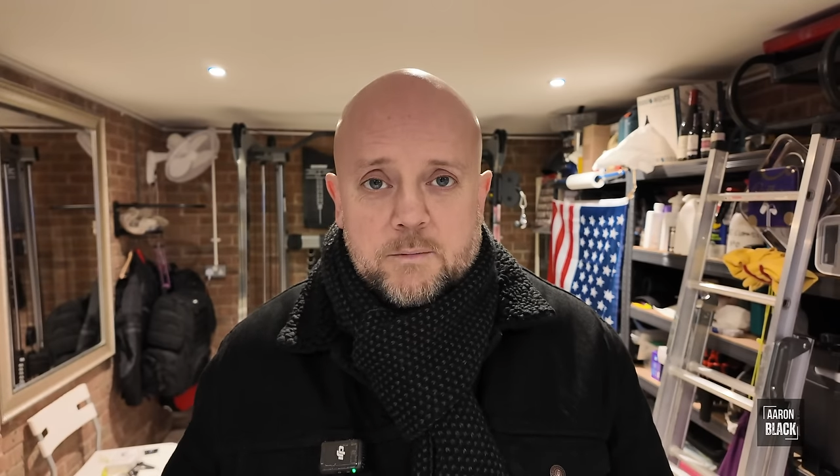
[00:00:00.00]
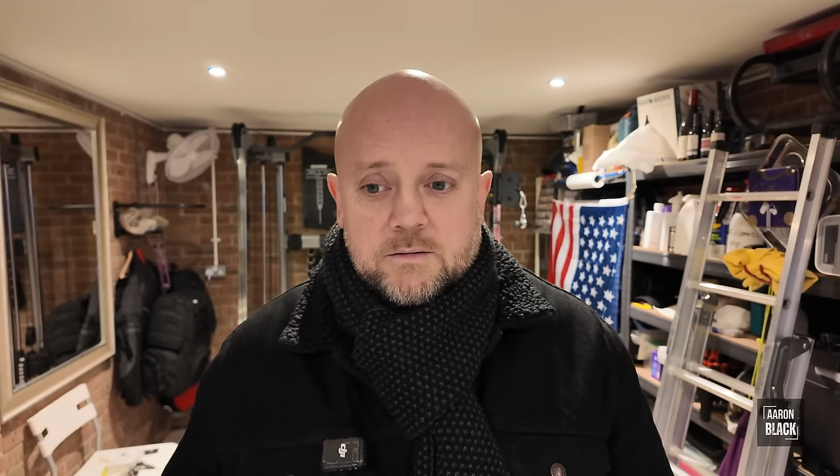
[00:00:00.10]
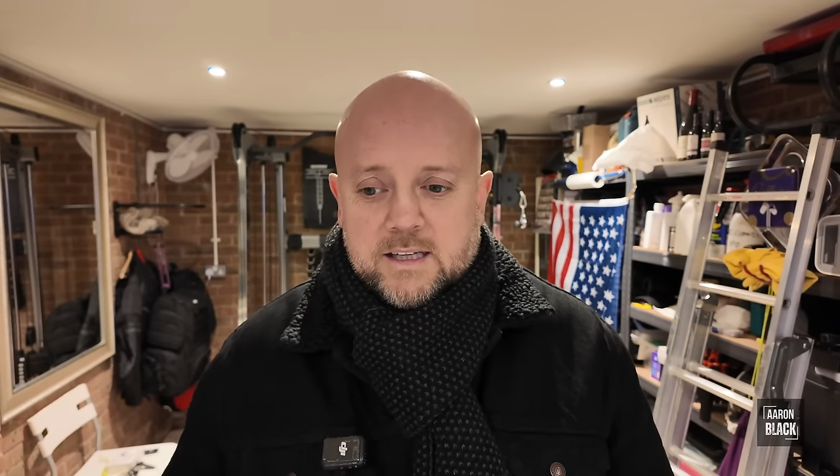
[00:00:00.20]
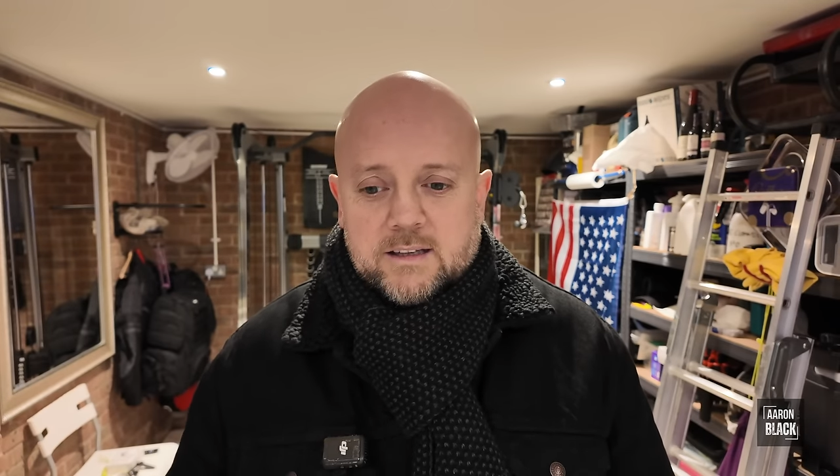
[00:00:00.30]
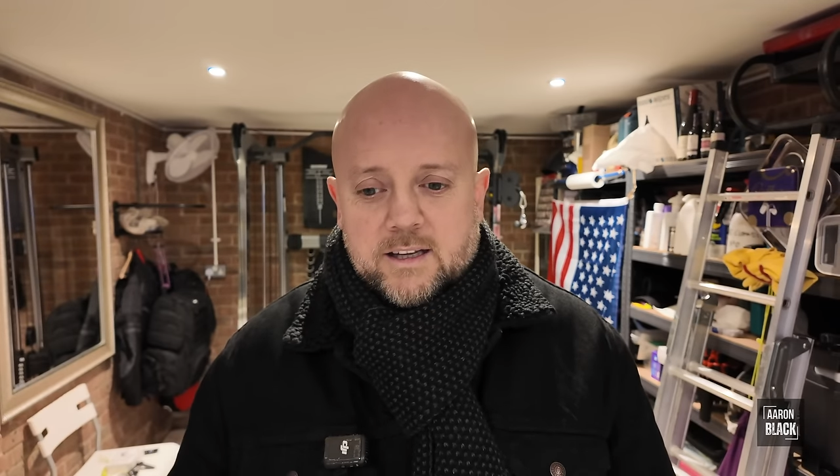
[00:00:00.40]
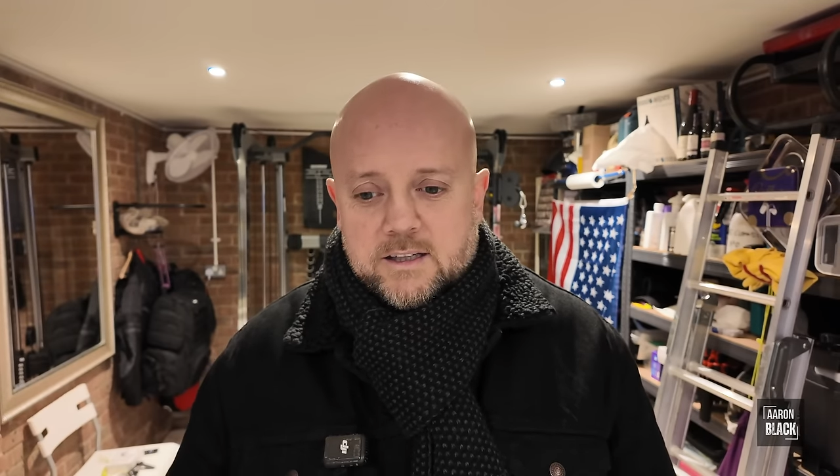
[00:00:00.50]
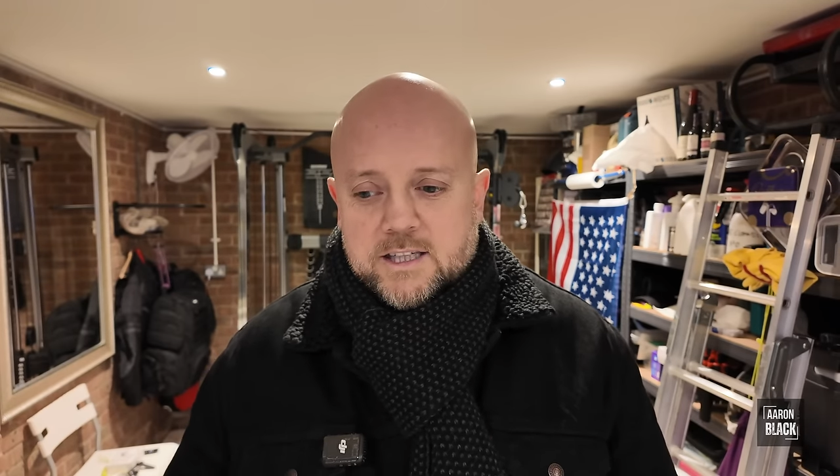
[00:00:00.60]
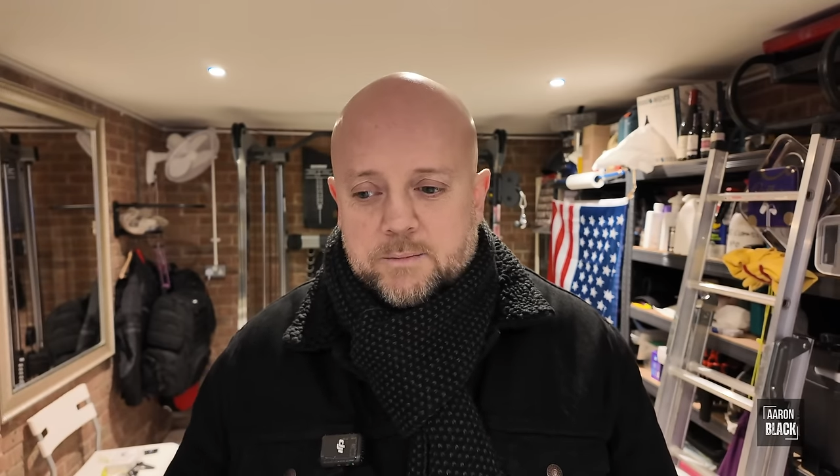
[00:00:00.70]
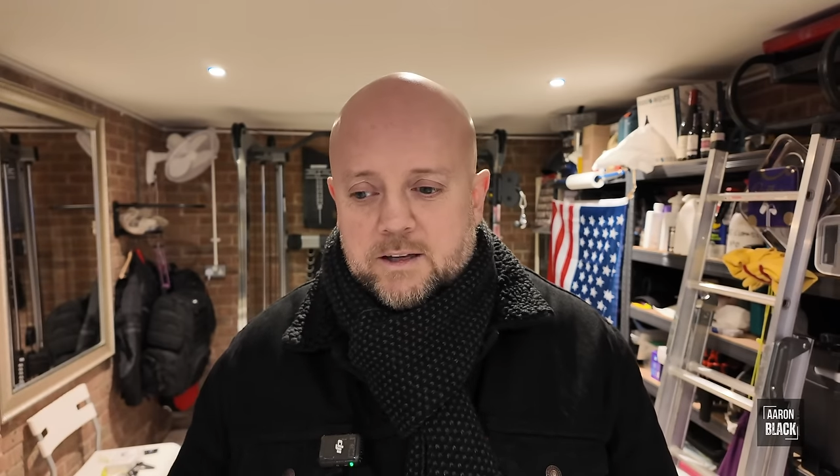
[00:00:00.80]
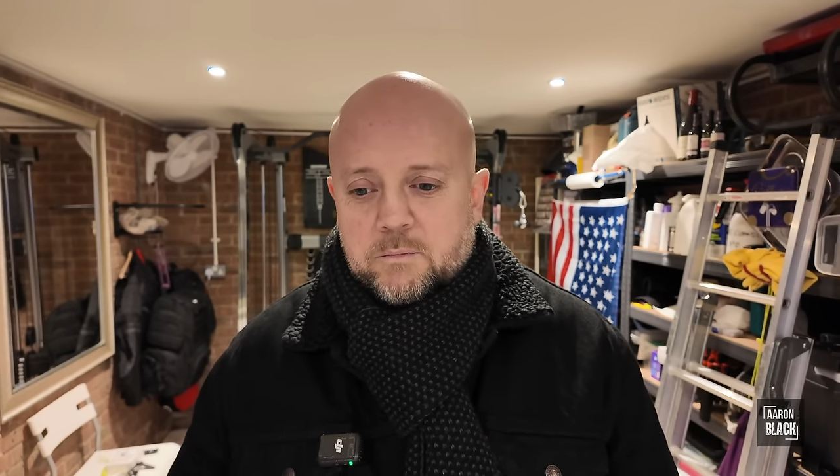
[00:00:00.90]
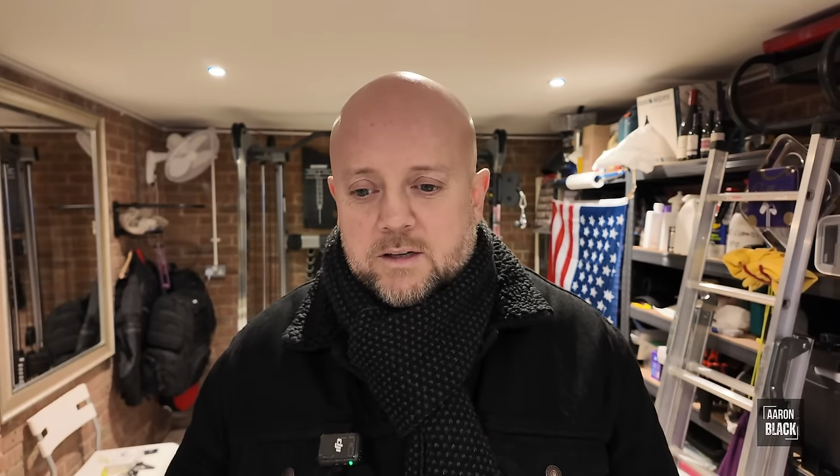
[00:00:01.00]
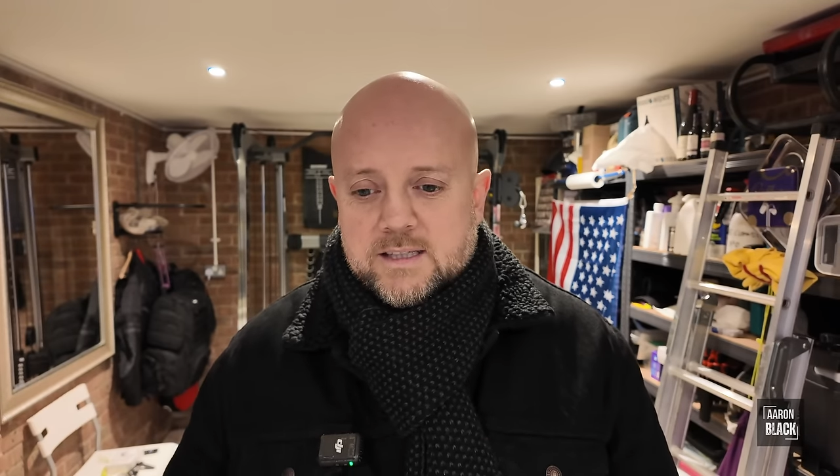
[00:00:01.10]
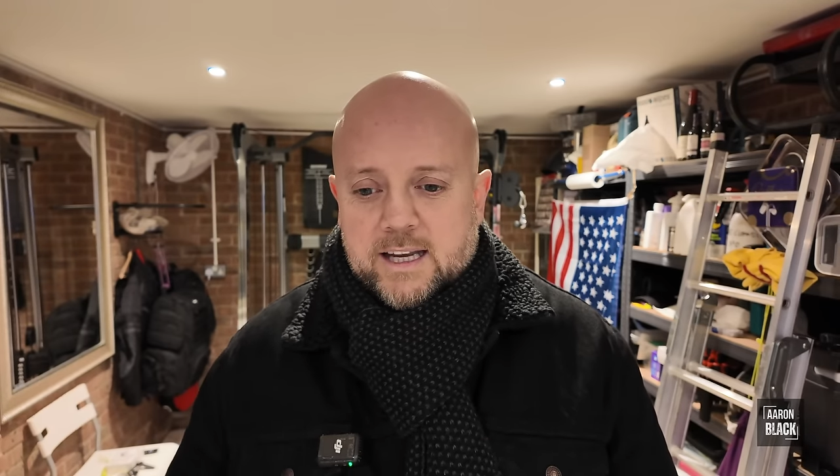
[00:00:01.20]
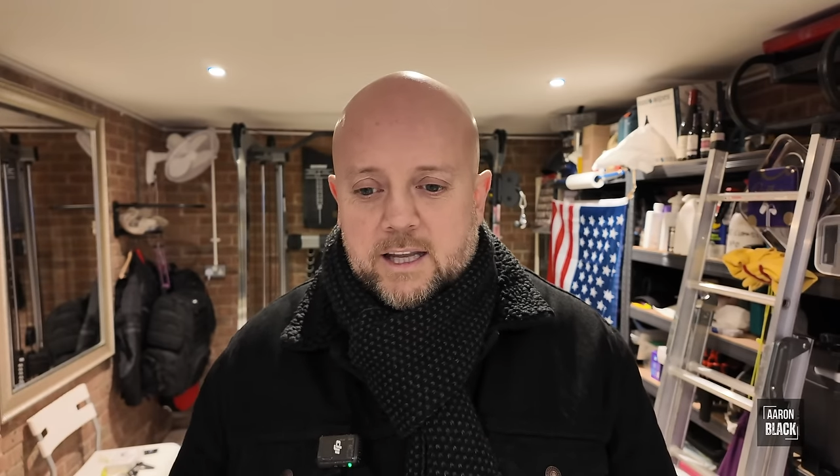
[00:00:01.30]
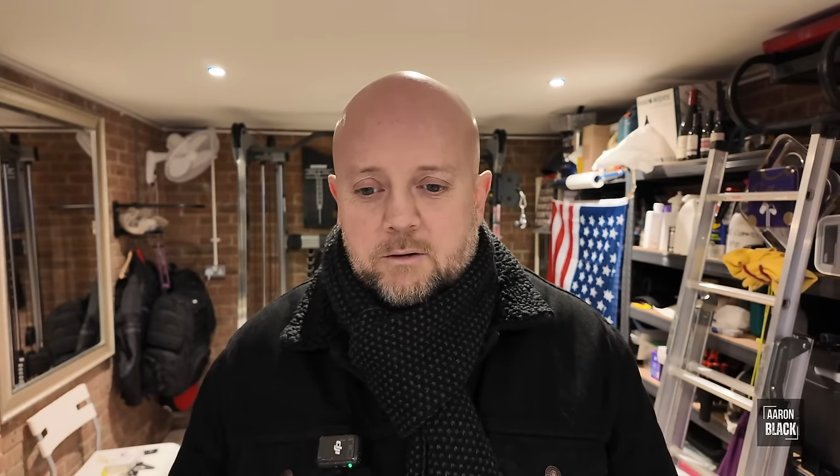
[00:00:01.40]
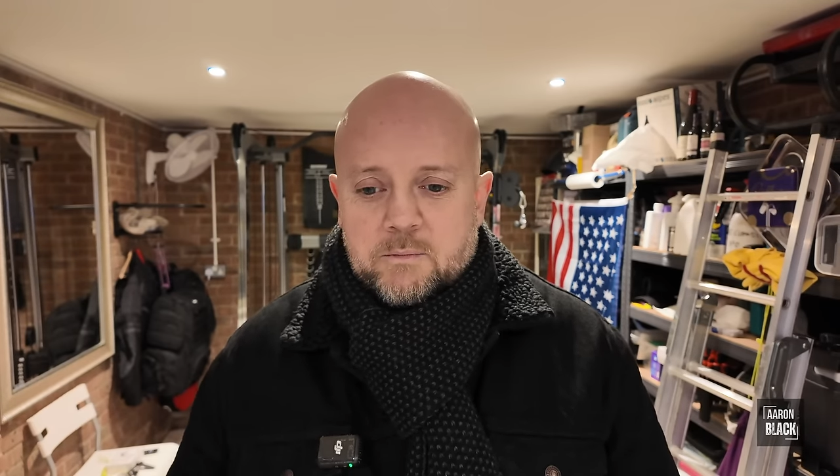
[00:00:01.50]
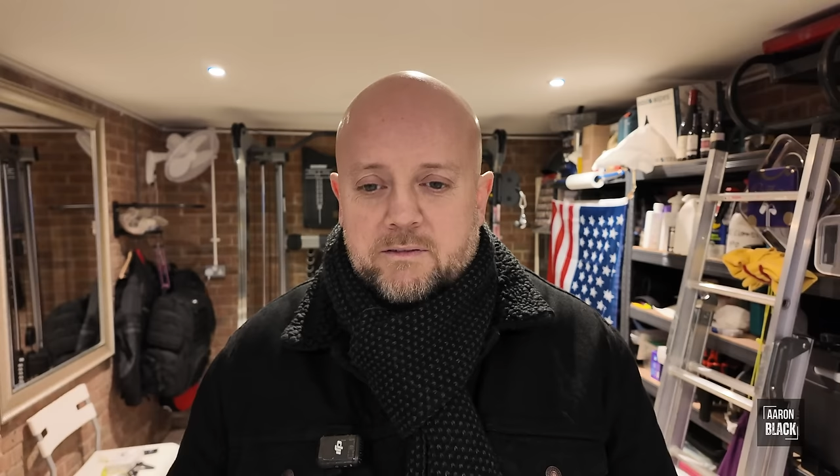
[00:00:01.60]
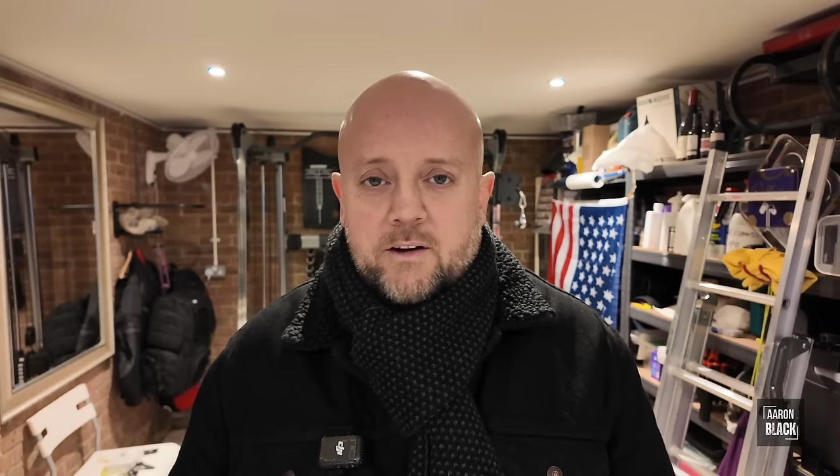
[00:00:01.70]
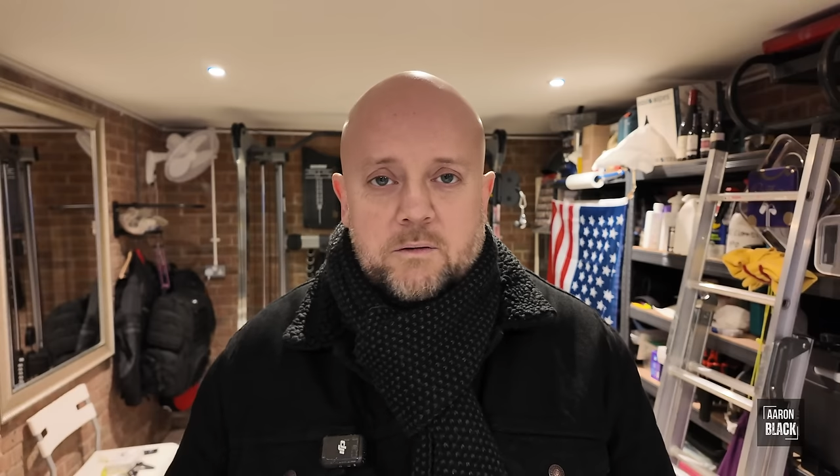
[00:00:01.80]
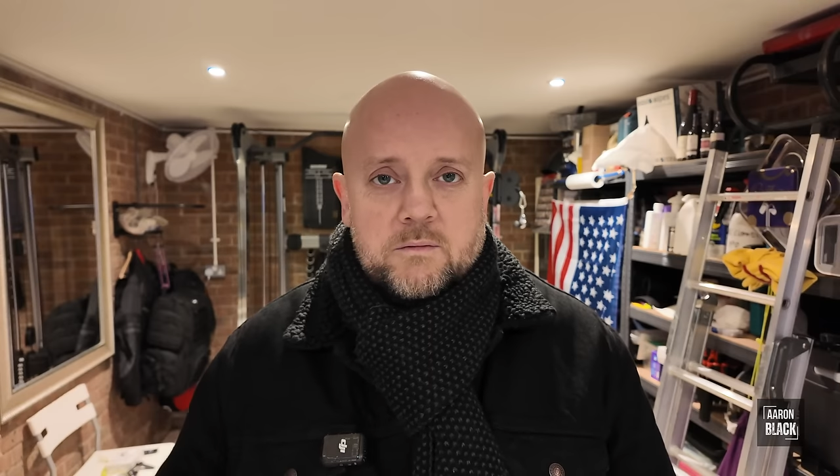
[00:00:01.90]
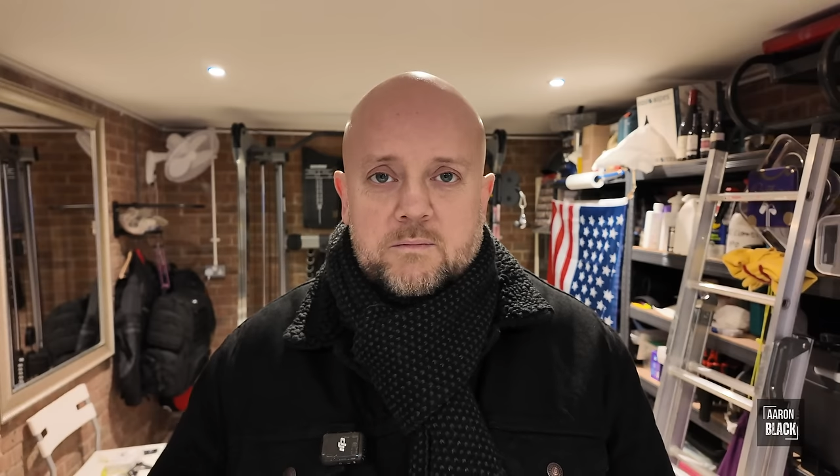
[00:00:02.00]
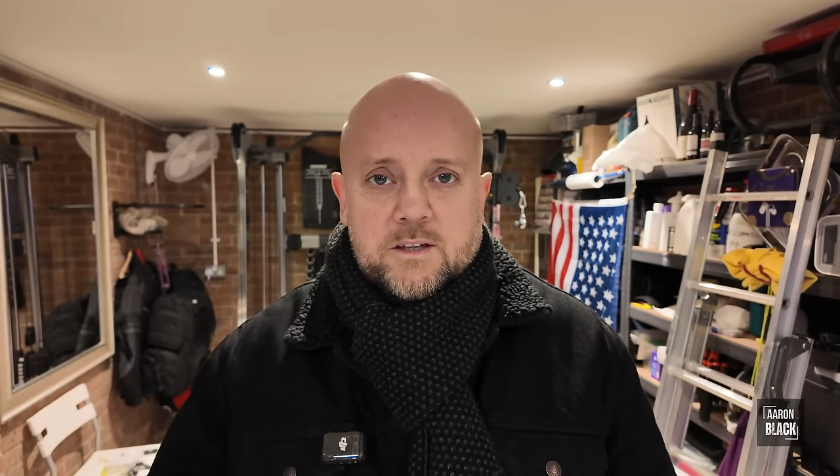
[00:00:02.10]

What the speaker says: I was at the dealership. I didn't want to stand there on my phone